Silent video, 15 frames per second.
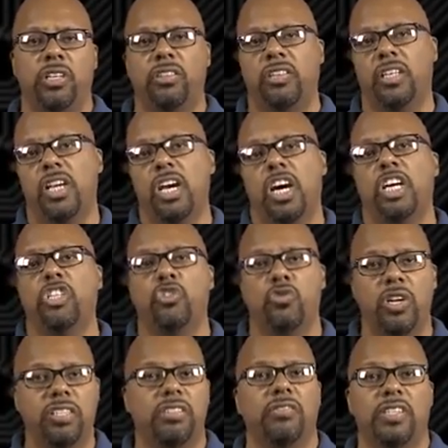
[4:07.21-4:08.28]
It's the
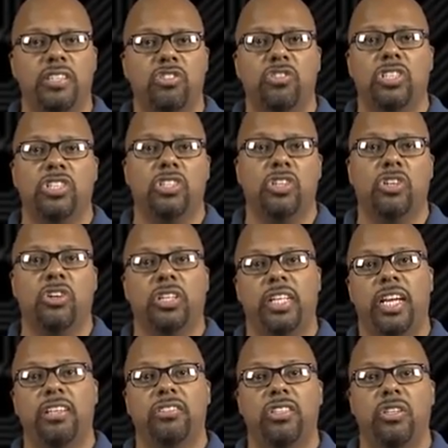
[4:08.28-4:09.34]
address of the instruction you're
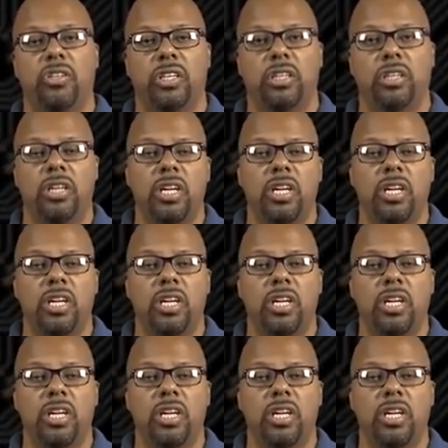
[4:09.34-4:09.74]
currently executing.